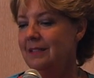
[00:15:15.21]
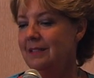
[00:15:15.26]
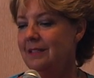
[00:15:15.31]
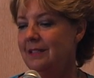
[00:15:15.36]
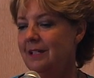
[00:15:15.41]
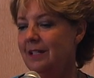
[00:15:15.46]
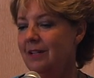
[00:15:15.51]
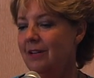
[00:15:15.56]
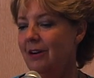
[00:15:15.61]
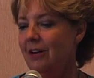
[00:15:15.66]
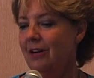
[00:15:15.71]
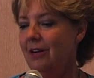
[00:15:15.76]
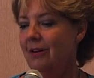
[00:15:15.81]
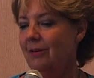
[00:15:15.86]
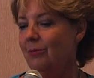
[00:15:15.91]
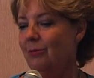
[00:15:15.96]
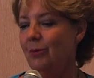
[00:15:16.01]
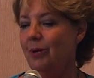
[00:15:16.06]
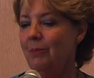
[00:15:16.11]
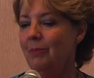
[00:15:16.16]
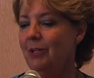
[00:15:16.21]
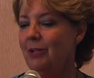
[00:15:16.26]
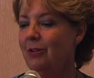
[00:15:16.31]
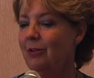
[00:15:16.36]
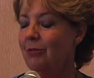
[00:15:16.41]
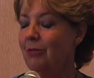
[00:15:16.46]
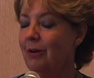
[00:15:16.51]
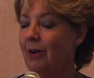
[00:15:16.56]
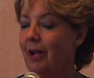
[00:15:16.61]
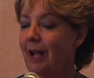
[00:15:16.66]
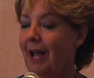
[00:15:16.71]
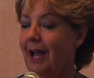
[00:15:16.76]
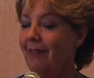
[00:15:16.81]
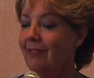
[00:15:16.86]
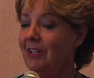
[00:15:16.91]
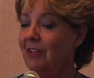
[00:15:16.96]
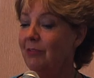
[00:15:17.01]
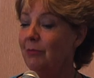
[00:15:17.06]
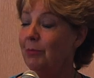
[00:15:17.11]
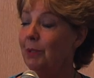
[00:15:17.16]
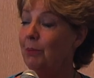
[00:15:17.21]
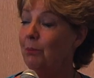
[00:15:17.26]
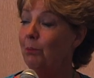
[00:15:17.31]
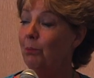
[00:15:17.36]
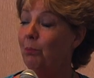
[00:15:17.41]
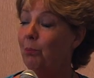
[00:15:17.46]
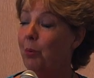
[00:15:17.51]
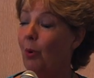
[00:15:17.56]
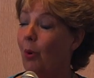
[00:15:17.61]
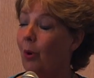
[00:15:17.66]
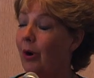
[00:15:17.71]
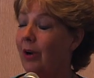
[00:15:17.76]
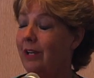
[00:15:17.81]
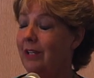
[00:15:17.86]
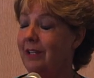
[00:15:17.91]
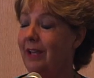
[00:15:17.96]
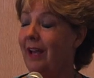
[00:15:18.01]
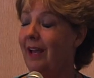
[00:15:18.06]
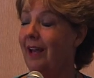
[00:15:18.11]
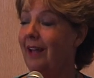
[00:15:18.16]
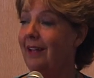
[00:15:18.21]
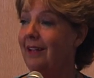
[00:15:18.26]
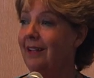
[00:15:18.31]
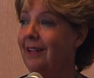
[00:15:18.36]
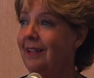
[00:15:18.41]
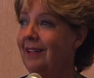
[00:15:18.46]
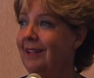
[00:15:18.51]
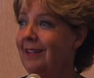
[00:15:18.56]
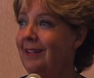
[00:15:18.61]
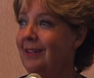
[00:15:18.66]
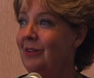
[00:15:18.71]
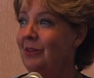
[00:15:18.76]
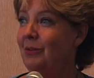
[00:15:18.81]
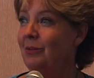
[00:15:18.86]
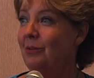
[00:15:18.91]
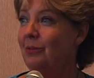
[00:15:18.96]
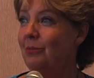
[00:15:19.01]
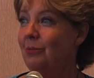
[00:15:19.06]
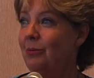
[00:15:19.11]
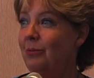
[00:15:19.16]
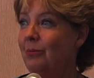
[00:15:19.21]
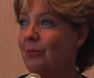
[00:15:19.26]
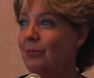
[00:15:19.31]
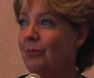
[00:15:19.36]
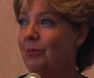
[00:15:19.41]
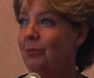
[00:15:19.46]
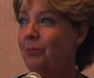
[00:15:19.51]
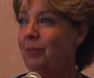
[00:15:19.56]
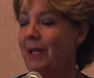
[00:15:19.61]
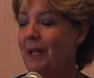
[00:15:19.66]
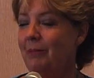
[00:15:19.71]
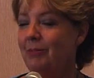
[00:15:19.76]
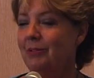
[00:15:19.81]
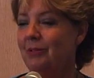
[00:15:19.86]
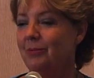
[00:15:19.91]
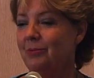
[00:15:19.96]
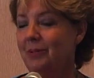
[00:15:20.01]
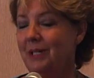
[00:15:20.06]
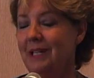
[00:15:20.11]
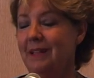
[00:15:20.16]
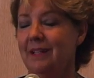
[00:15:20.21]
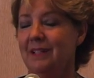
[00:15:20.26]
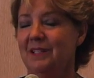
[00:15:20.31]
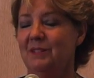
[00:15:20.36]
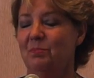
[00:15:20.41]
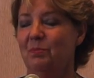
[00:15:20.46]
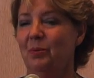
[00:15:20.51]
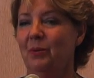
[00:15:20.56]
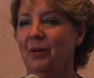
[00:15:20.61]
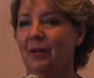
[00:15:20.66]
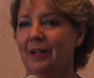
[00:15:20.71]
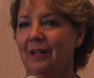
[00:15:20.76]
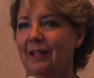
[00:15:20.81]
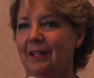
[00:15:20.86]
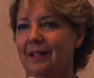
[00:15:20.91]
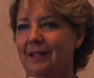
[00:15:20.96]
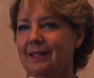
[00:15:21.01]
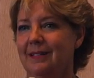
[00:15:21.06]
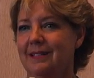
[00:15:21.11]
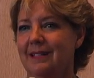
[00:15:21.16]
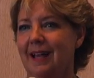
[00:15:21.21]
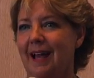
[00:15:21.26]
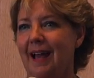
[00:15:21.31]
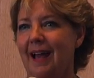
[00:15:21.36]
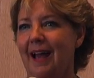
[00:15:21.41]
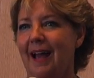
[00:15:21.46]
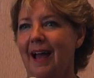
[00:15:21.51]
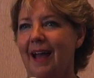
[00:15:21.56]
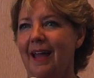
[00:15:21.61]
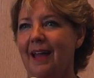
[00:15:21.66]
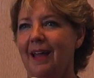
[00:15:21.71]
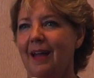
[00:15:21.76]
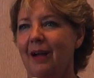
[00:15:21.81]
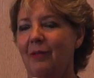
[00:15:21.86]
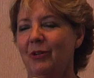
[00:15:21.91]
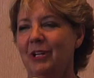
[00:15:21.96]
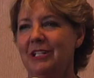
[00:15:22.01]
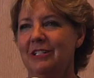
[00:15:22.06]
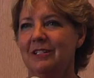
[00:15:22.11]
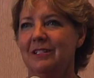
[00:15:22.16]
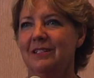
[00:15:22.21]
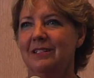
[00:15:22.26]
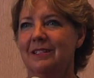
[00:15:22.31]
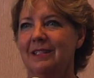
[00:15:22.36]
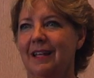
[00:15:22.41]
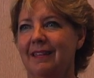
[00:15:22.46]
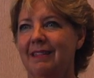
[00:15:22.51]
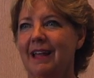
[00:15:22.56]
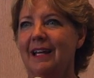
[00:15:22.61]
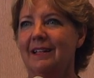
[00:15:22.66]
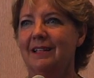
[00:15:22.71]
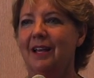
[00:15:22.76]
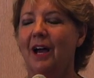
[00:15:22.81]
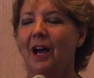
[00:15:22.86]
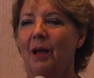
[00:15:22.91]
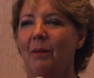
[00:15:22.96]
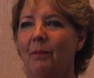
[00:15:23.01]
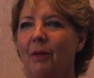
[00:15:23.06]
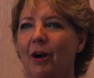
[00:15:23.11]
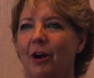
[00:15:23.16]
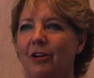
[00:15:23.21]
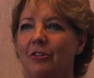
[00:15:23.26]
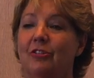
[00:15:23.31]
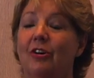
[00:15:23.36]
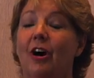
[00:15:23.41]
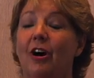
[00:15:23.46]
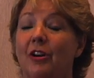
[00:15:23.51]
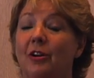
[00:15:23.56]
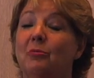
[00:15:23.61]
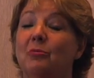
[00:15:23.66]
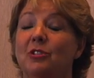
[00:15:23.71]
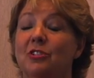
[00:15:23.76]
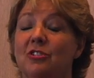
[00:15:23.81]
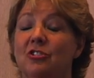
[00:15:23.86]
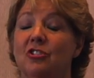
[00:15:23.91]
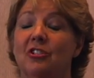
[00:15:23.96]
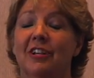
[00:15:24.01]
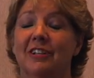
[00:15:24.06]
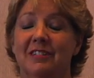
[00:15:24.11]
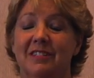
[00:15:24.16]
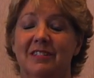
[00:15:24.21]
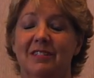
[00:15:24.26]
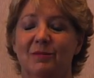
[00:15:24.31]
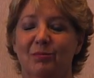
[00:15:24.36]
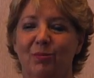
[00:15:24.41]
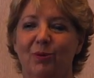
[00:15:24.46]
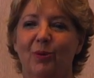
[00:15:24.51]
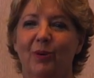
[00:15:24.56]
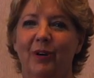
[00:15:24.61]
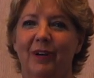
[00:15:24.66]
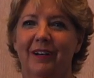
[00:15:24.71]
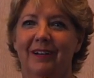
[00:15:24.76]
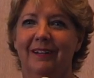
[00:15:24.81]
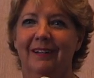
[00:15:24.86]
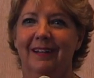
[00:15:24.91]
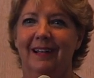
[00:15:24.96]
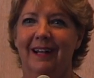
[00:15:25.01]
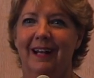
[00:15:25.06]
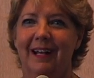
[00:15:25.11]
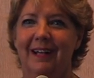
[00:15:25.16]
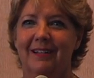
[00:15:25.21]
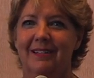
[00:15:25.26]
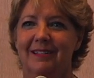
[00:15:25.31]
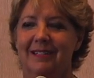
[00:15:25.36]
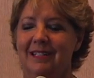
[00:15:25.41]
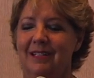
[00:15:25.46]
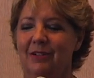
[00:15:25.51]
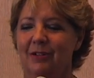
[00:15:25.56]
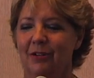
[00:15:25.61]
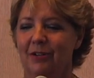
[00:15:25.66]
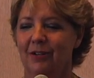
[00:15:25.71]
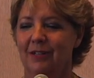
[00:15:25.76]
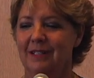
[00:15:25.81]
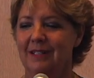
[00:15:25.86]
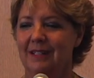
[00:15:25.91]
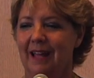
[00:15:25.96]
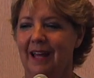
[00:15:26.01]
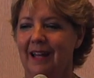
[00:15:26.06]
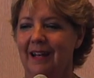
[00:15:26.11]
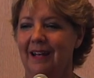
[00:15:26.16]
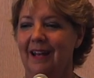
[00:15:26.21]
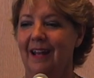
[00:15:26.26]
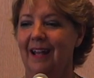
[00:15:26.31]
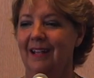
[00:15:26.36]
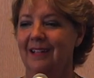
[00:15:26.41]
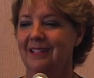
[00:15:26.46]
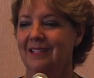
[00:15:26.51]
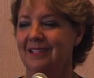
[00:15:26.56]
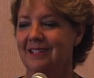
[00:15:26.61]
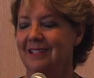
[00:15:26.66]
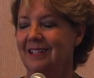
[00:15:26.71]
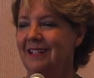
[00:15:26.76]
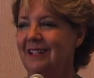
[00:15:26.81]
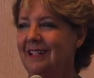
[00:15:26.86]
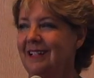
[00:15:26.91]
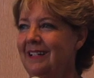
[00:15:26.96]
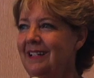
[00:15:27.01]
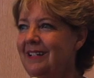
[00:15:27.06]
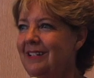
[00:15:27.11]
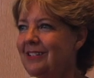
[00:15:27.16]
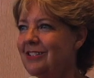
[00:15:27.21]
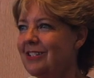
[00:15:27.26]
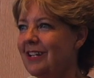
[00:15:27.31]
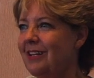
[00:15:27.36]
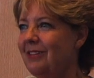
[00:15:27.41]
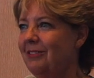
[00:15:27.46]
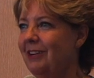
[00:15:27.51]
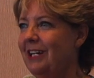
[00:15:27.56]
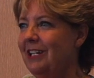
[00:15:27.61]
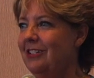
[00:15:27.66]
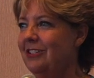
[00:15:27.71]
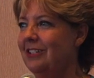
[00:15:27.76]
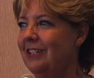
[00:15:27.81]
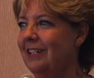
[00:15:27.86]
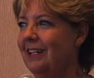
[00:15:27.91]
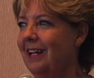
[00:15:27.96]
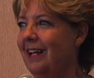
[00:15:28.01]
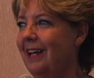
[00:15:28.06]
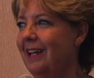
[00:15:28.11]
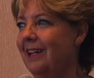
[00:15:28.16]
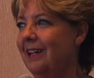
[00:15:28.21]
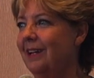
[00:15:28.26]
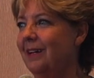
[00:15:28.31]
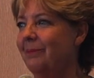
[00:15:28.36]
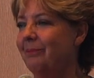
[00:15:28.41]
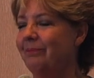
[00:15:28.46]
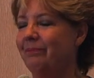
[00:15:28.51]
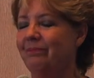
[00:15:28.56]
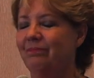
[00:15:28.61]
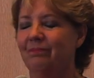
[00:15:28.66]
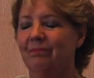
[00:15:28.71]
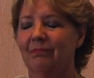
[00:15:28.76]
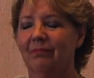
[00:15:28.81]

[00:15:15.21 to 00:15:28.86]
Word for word: young women who haven't even been born yet will be able to read this book? Because I, we just, at that time, our daughter was just born, and I could see her as that next generation. And um,